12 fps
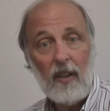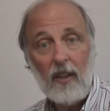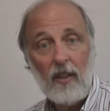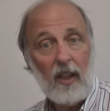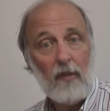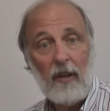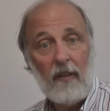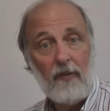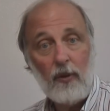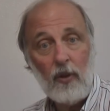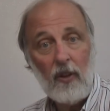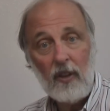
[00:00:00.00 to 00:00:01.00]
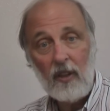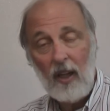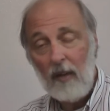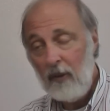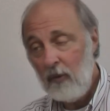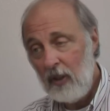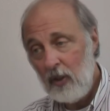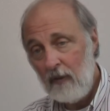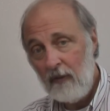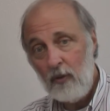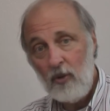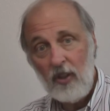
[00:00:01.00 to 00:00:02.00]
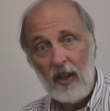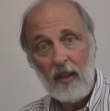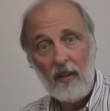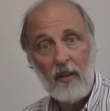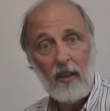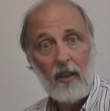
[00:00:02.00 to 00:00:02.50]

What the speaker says: They talk about food all the time. They watch the Food Channel.